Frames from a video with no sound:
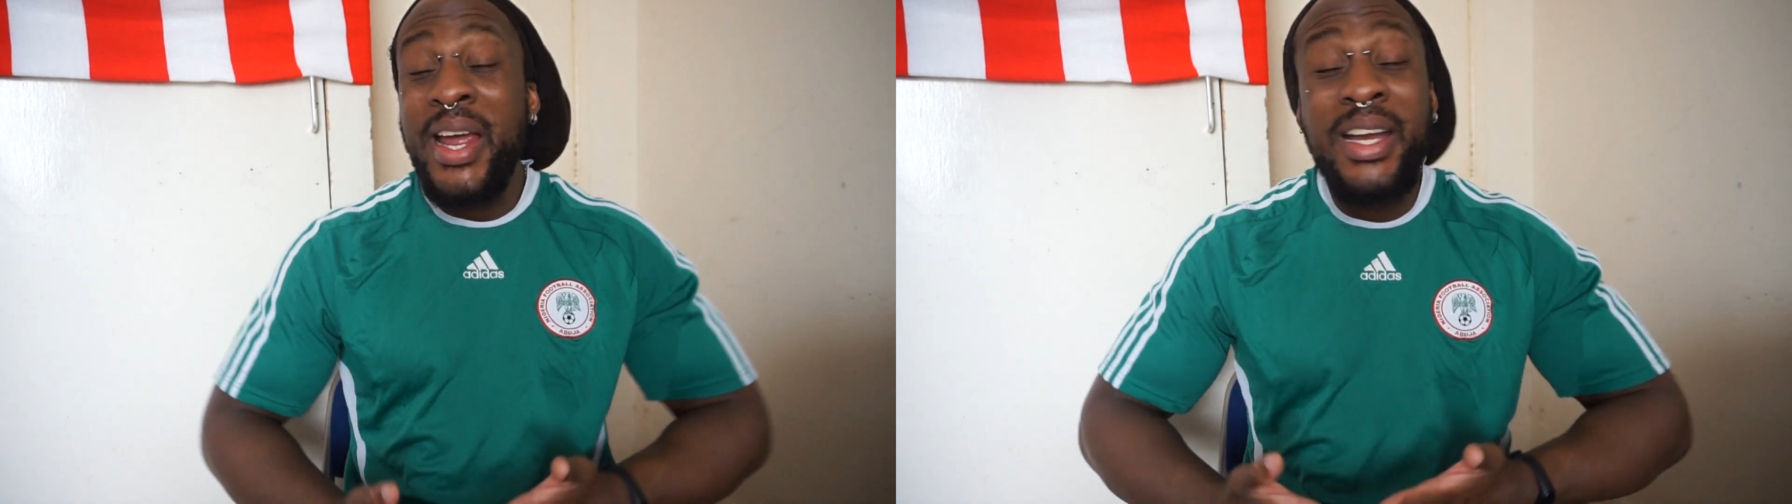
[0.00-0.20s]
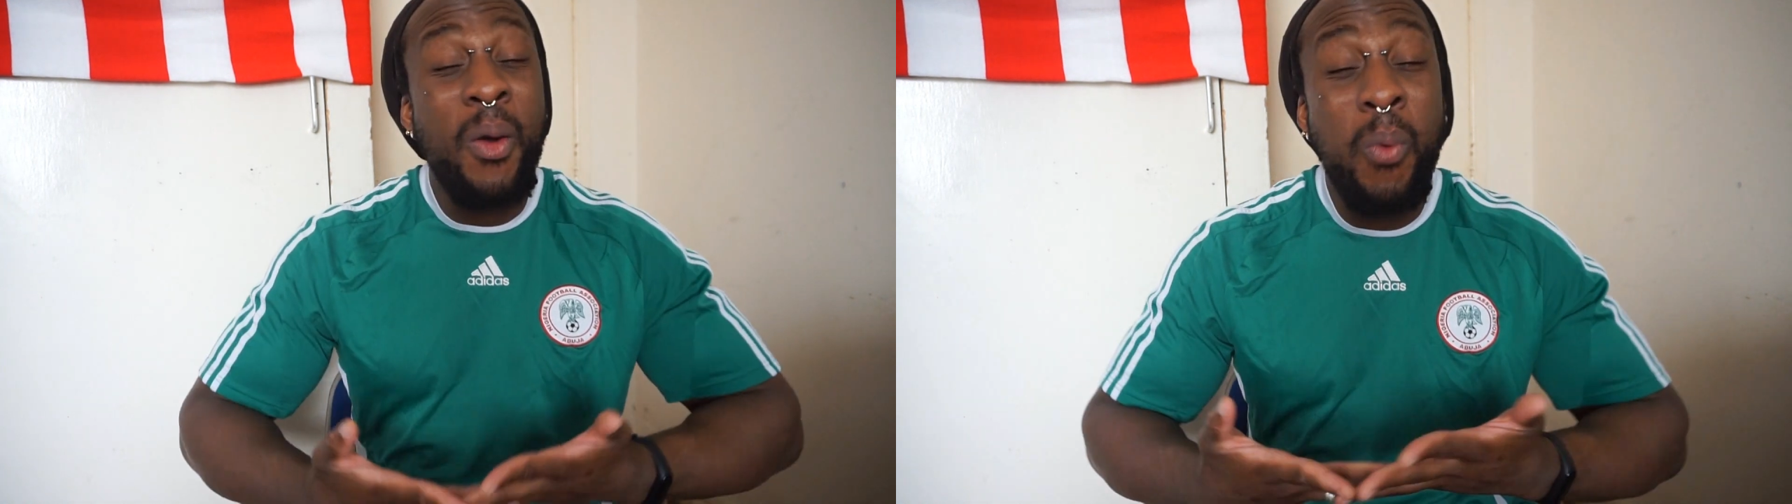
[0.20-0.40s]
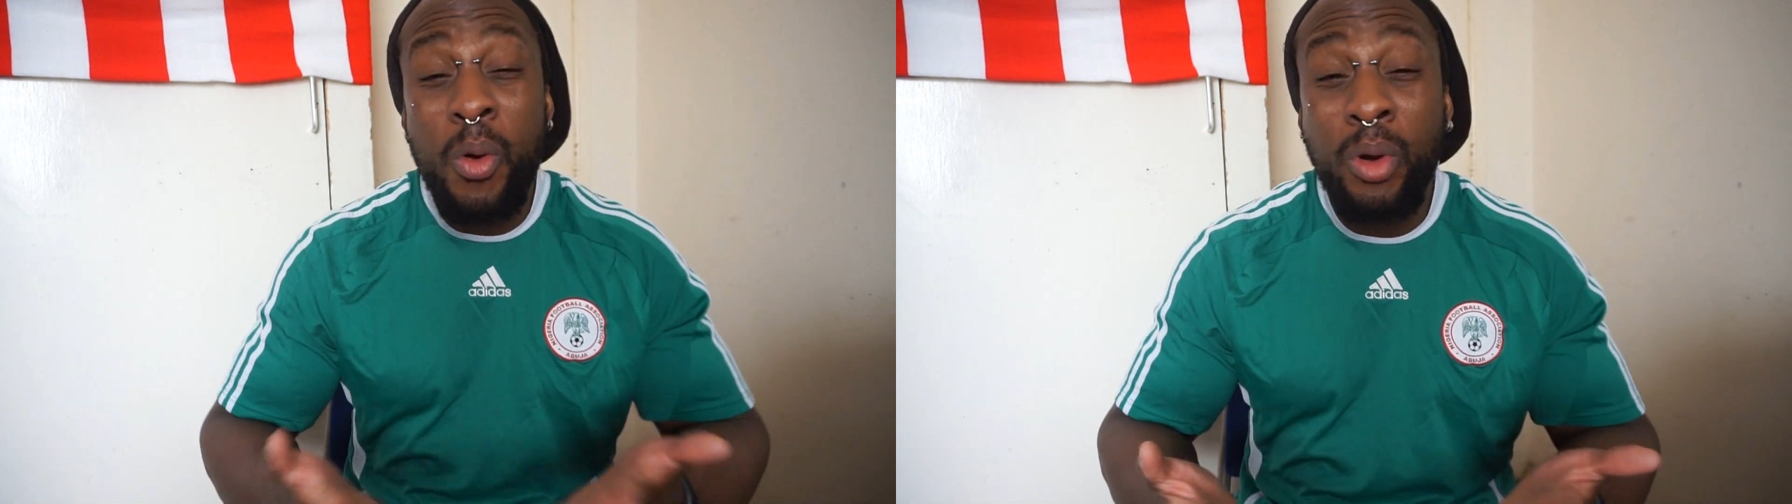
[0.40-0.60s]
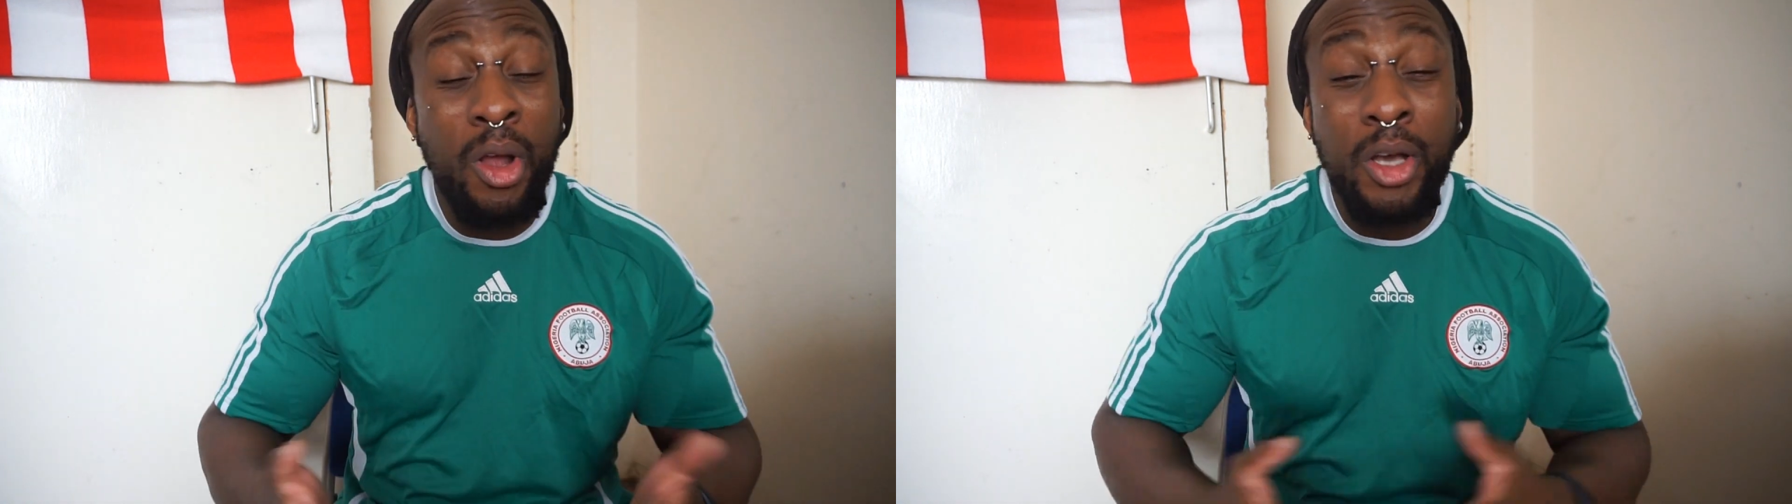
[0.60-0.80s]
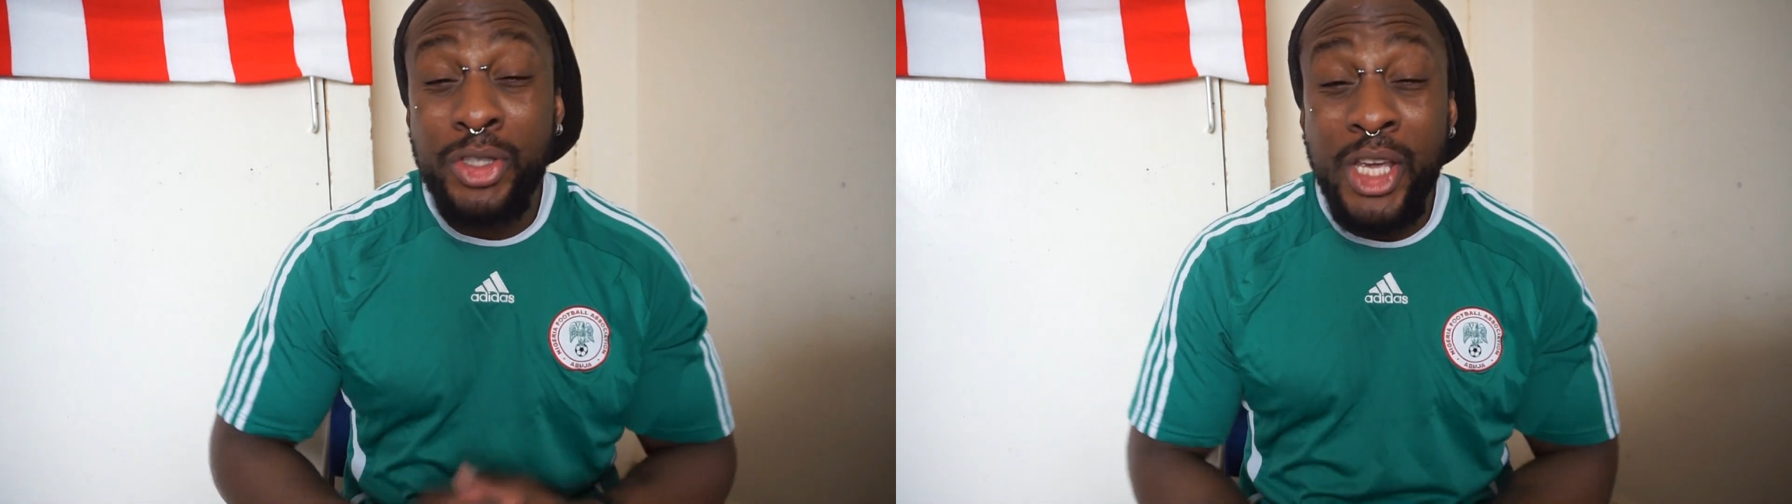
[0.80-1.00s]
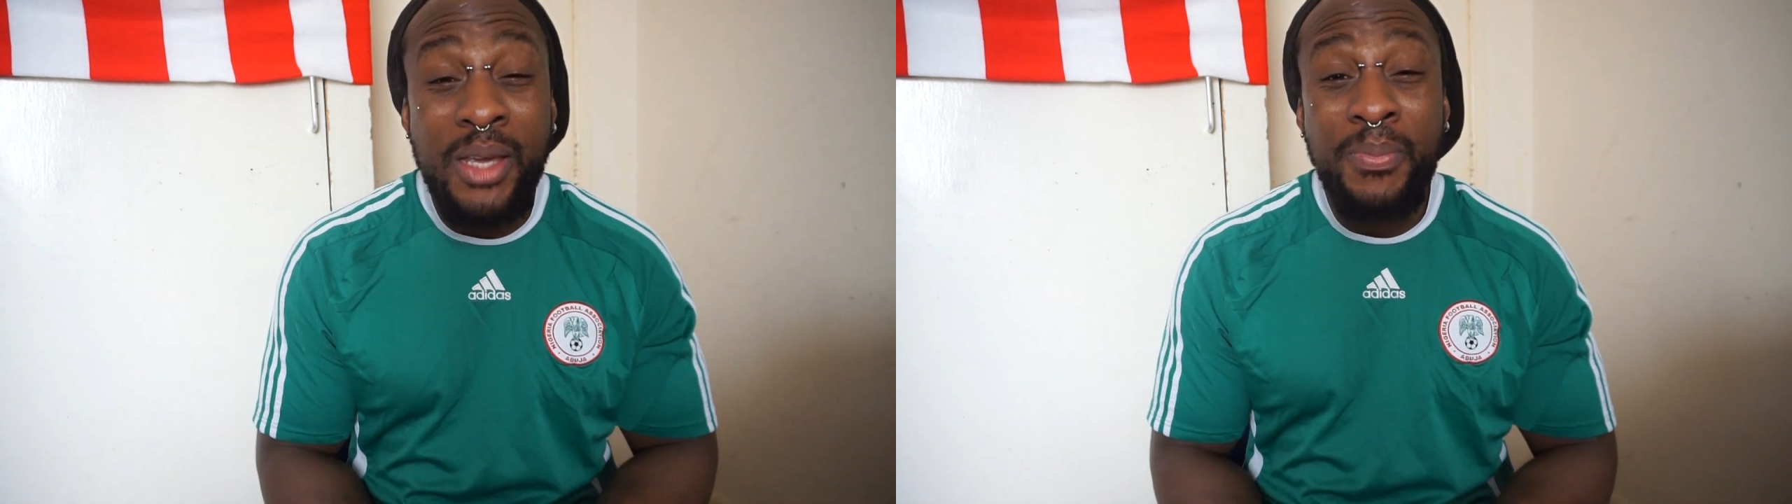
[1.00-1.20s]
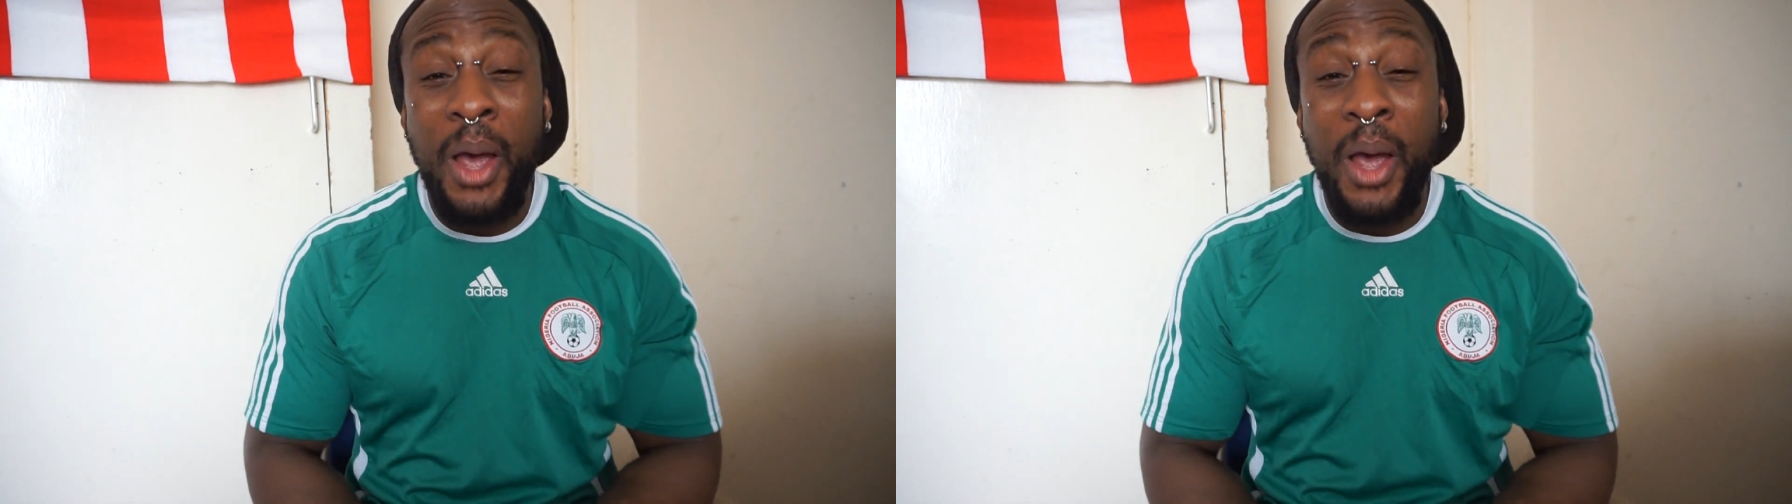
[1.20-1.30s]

ain't a world-class team